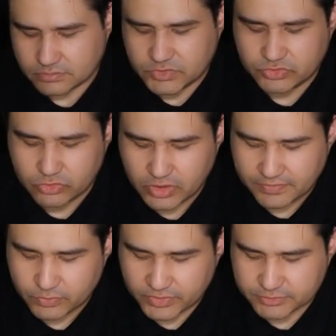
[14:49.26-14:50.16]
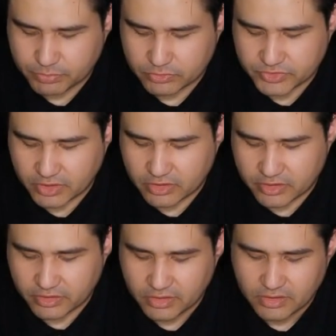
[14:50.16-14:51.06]
So you don't have to expose that
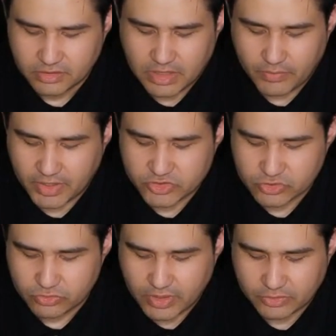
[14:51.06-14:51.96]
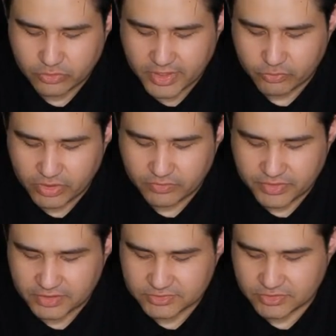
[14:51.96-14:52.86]
card. Now I'm going to show you how to get rid of
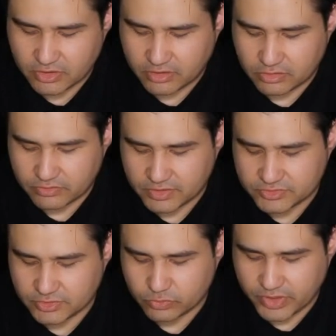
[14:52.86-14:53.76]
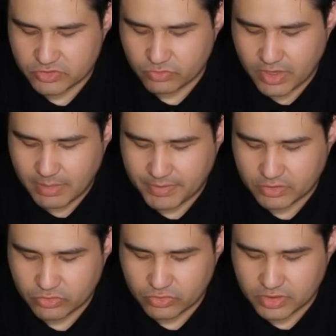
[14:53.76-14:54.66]
this card or this situation. What
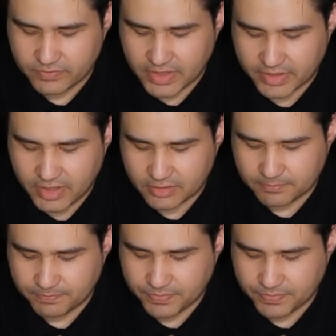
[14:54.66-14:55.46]
happens if you leave it like that?